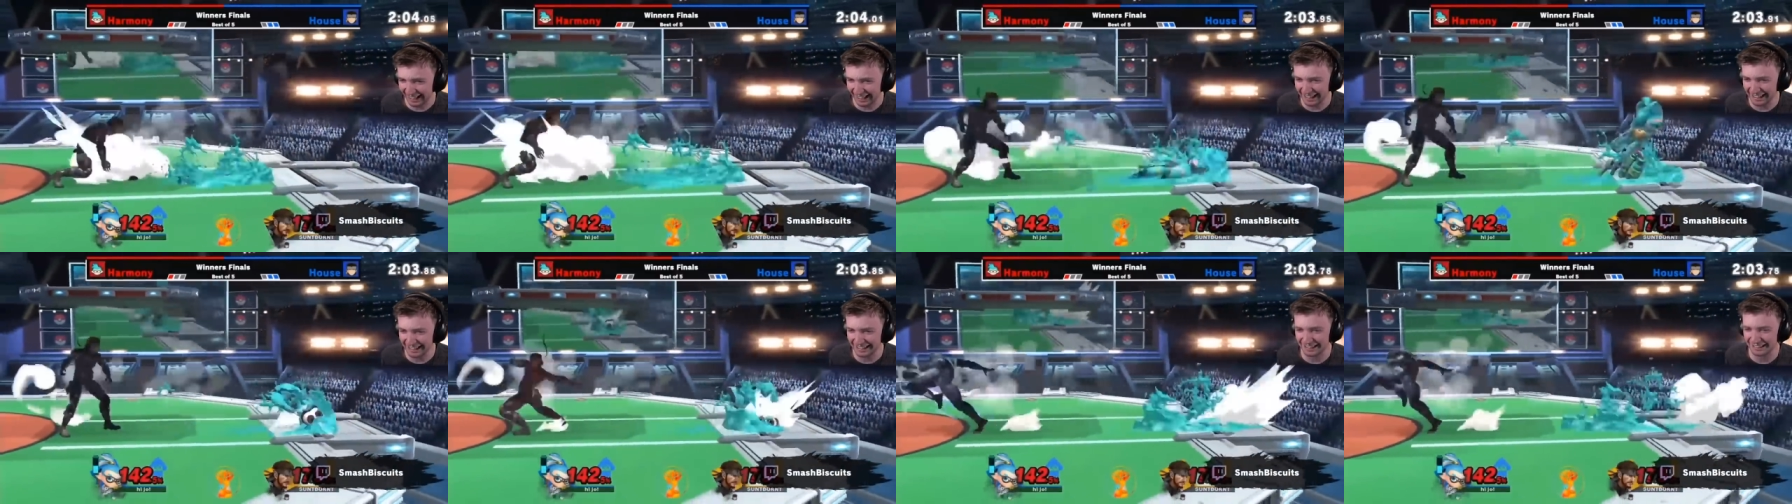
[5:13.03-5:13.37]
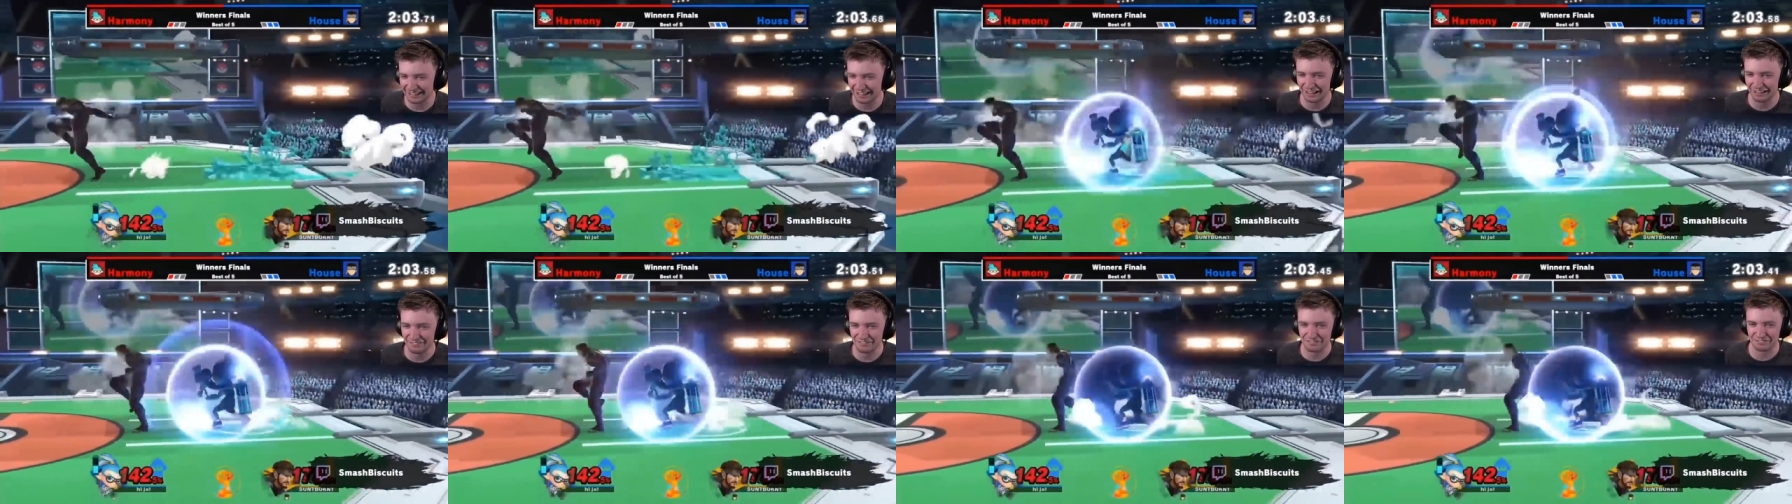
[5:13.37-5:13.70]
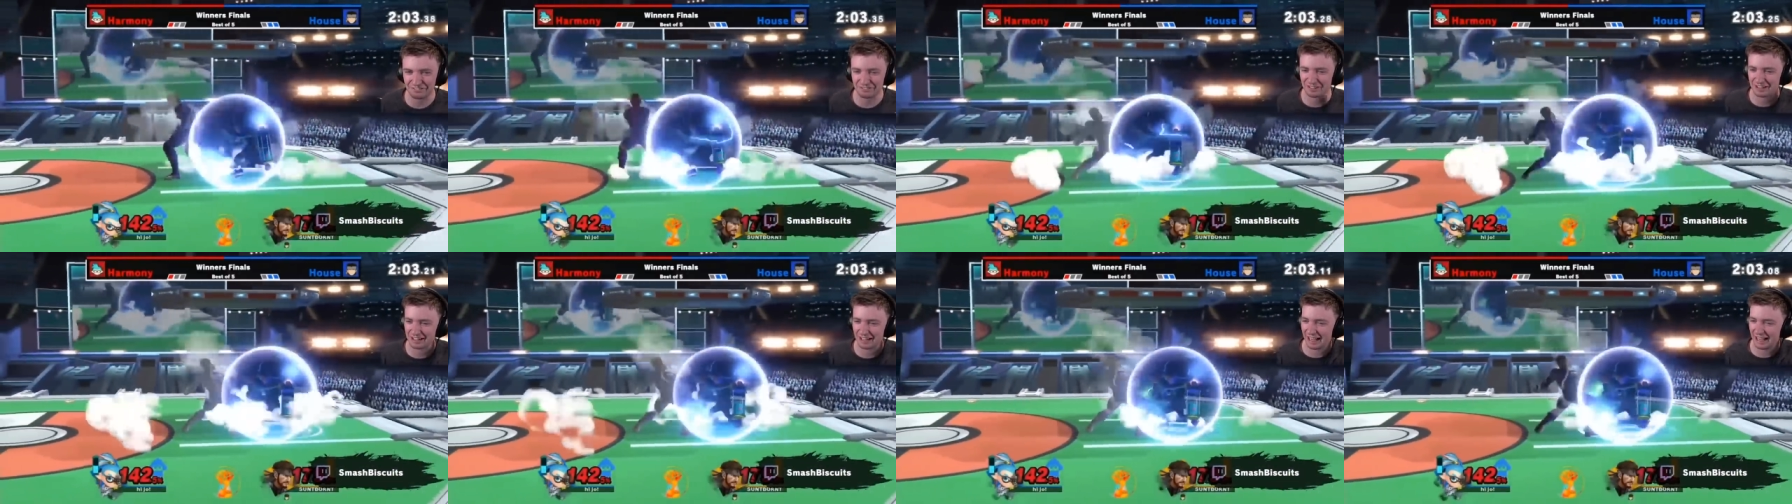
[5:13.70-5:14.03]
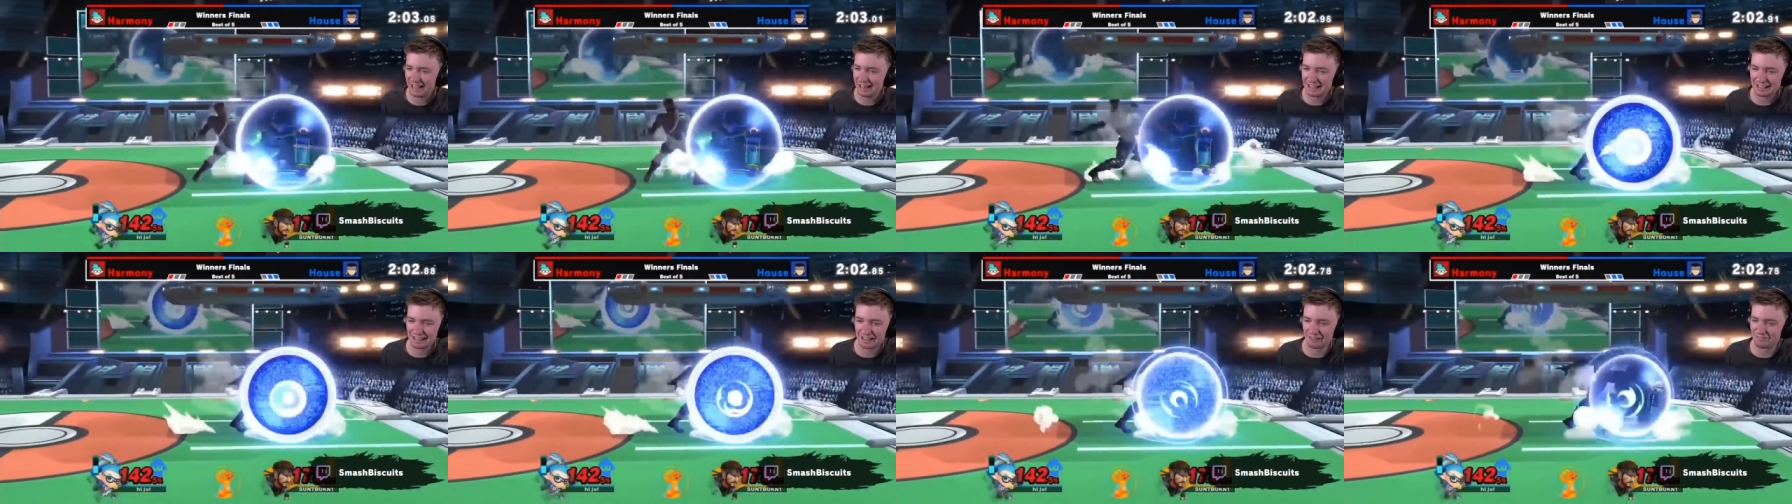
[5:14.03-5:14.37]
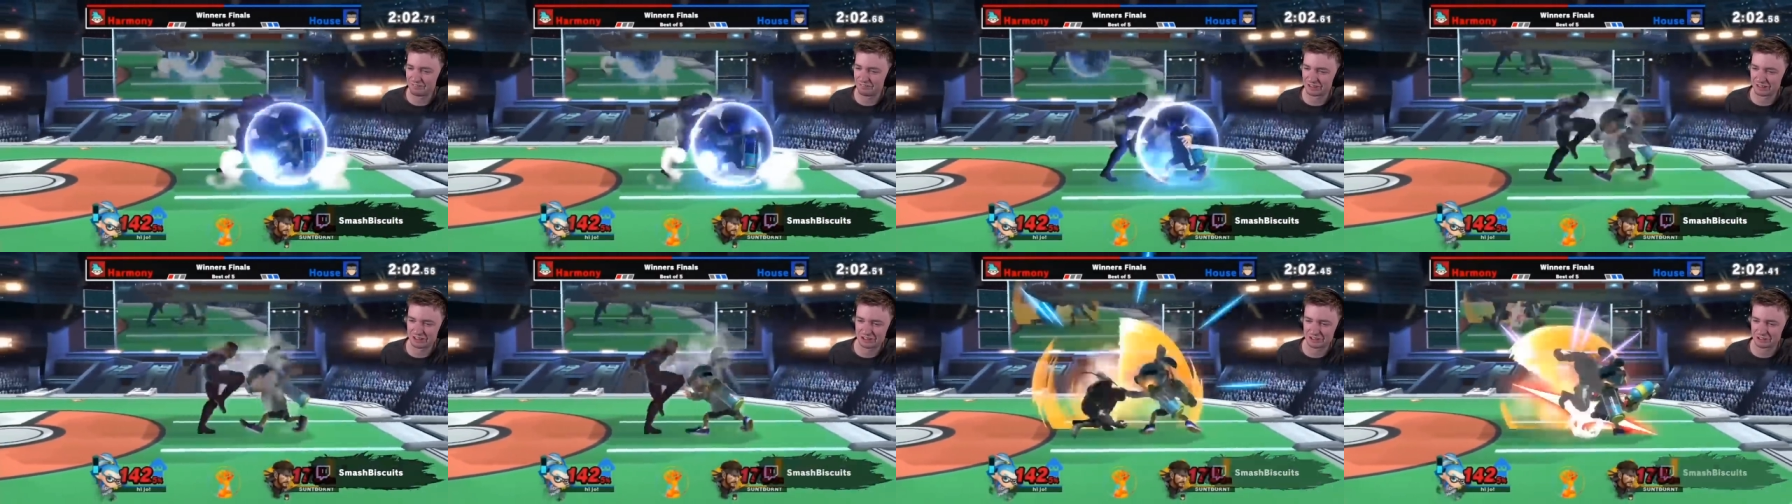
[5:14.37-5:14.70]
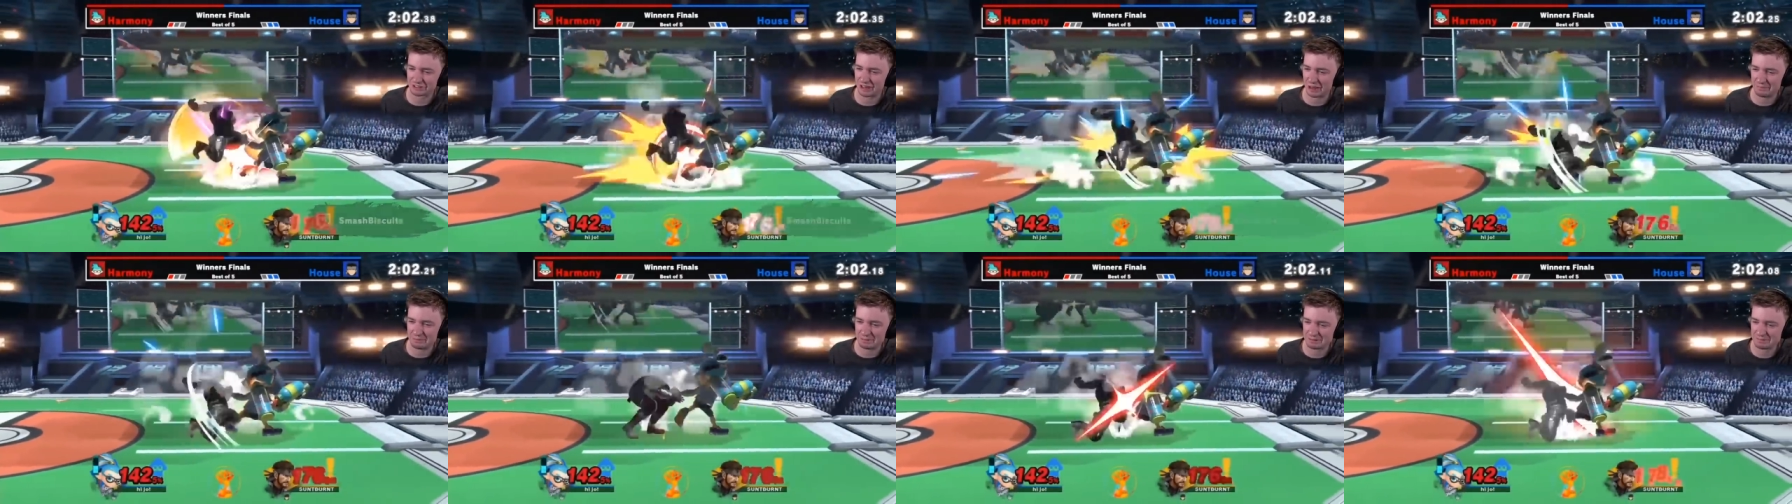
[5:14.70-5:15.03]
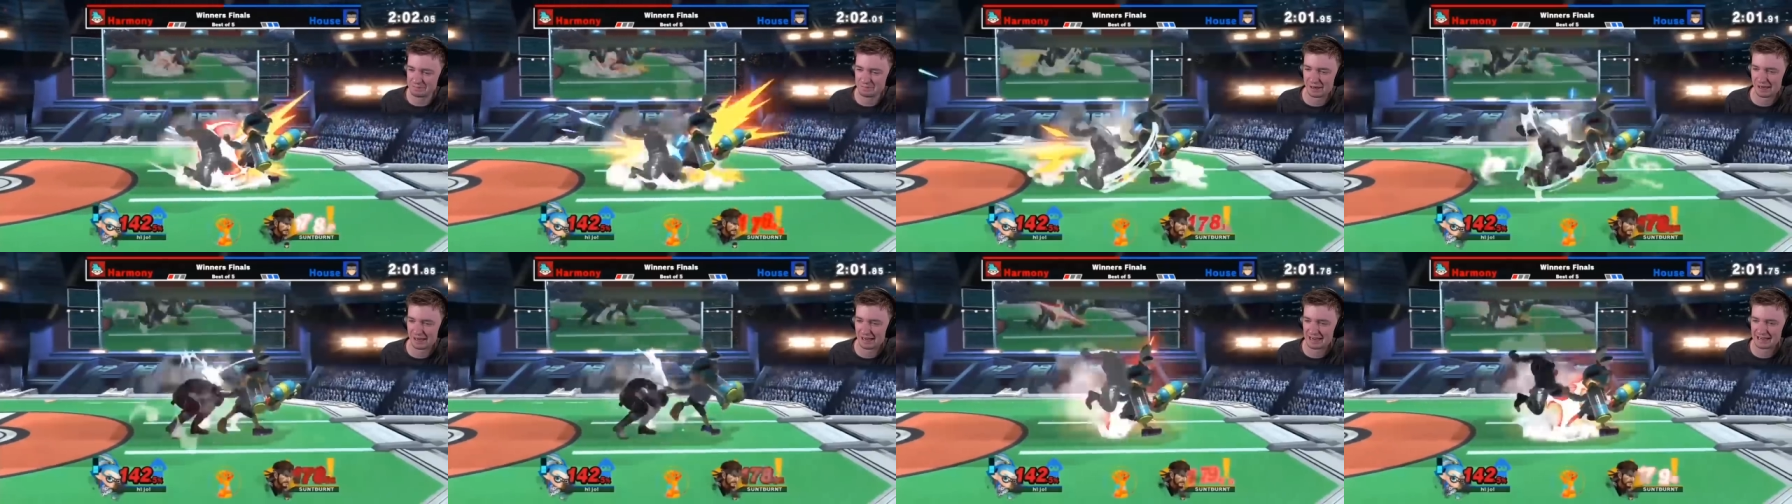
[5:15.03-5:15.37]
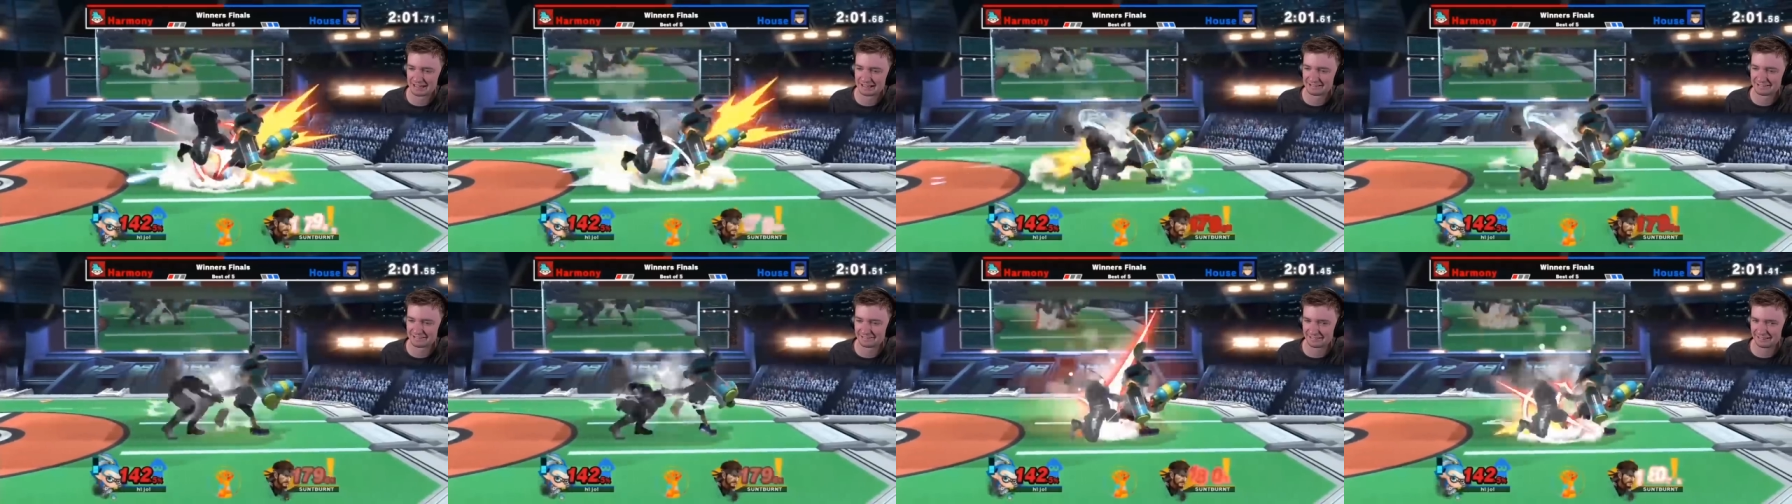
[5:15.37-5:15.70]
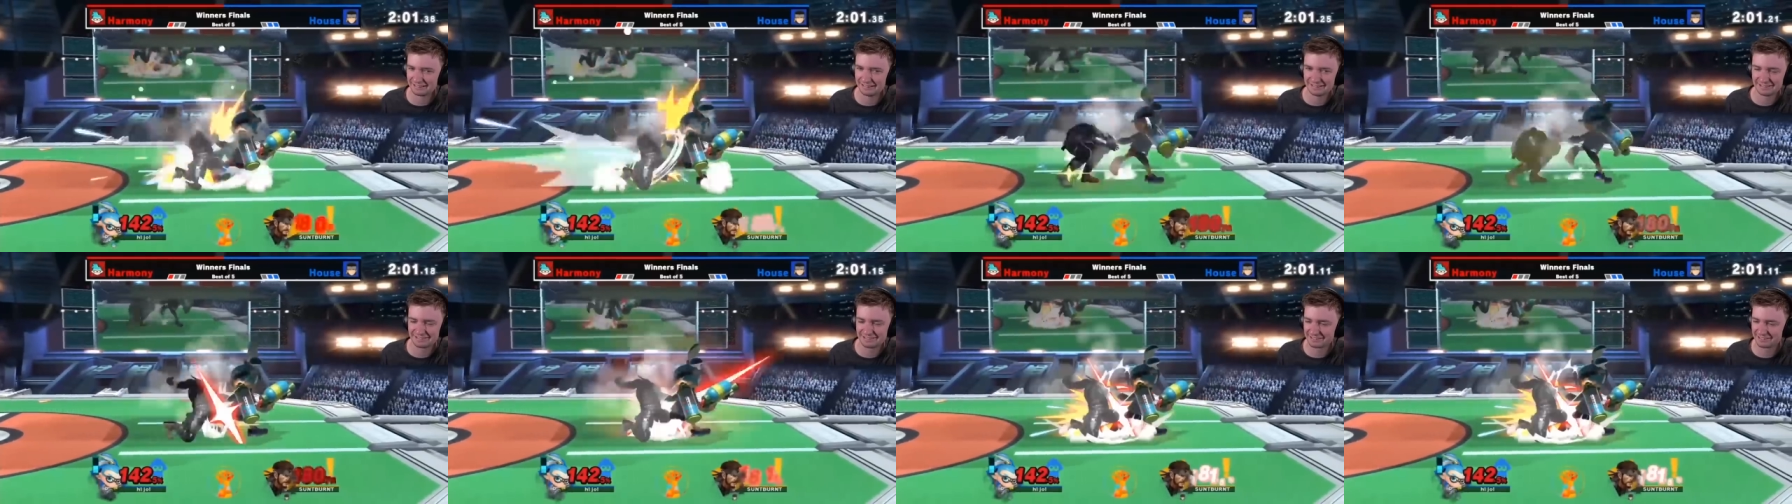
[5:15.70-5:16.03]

I love when oh I love God. the crappy mics. It